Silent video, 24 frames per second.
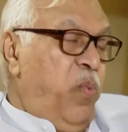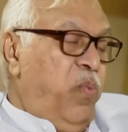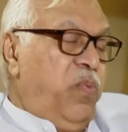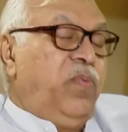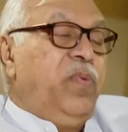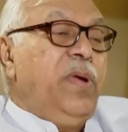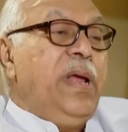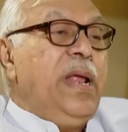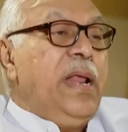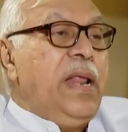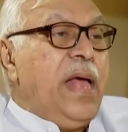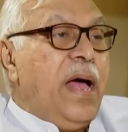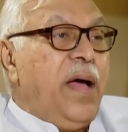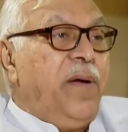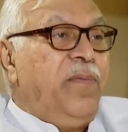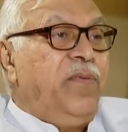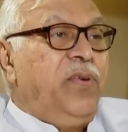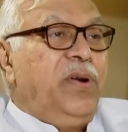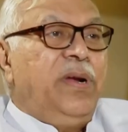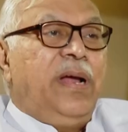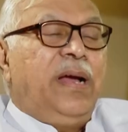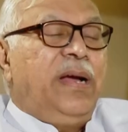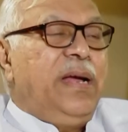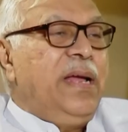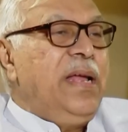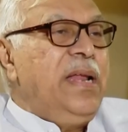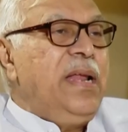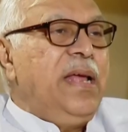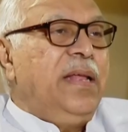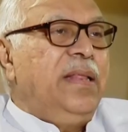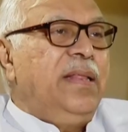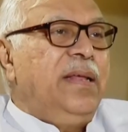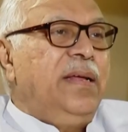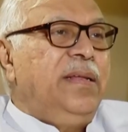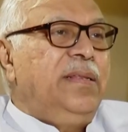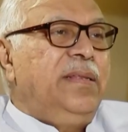Well, I would again,
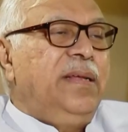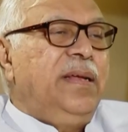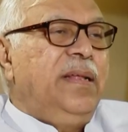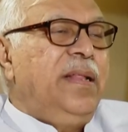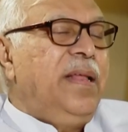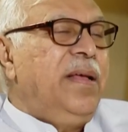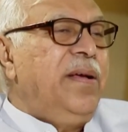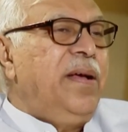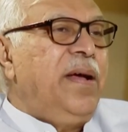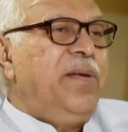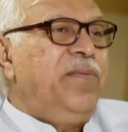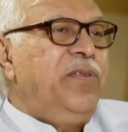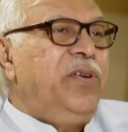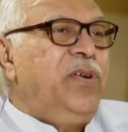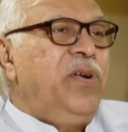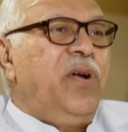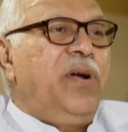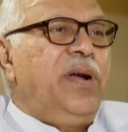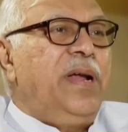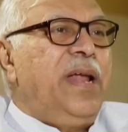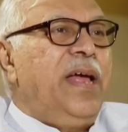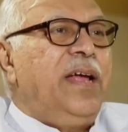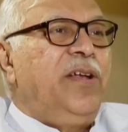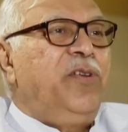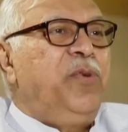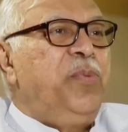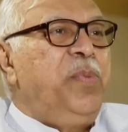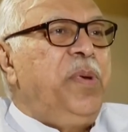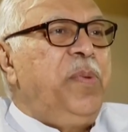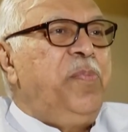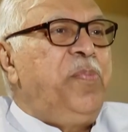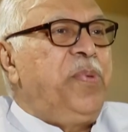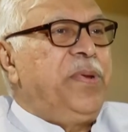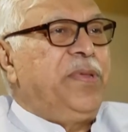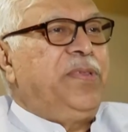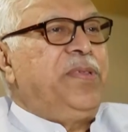as I said, I would not like to
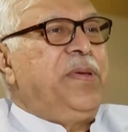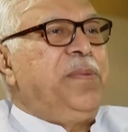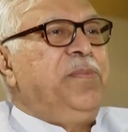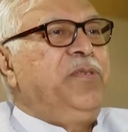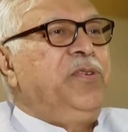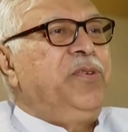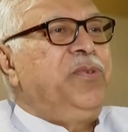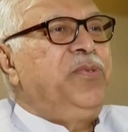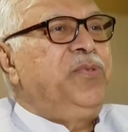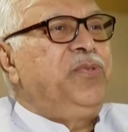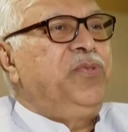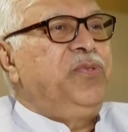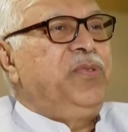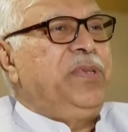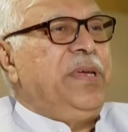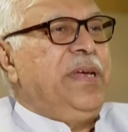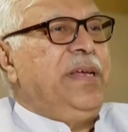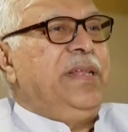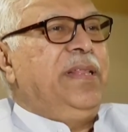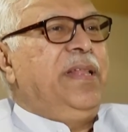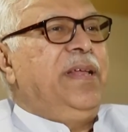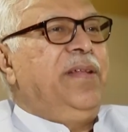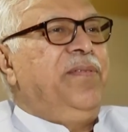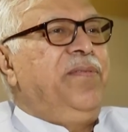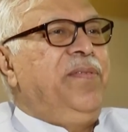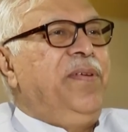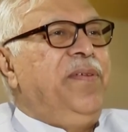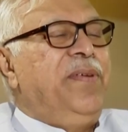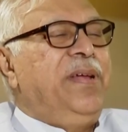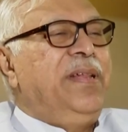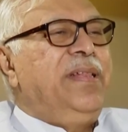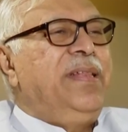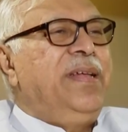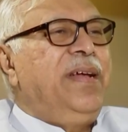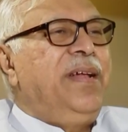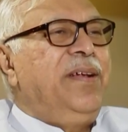be presumptuous to say that we
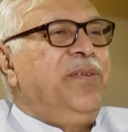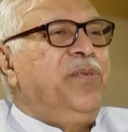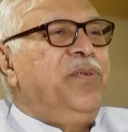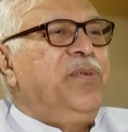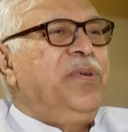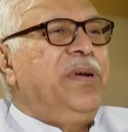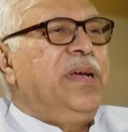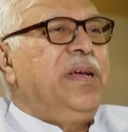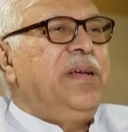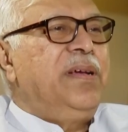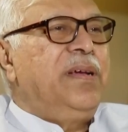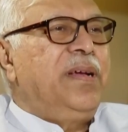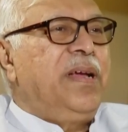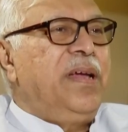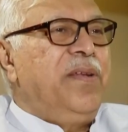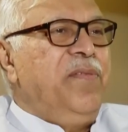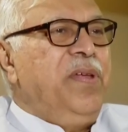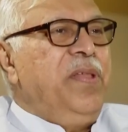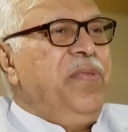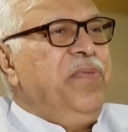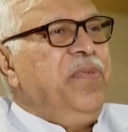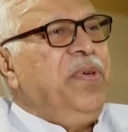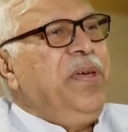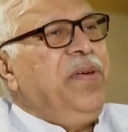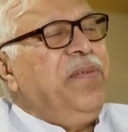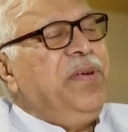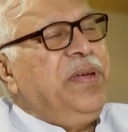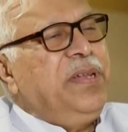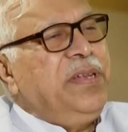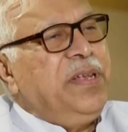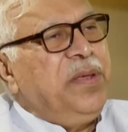were there to convince. We were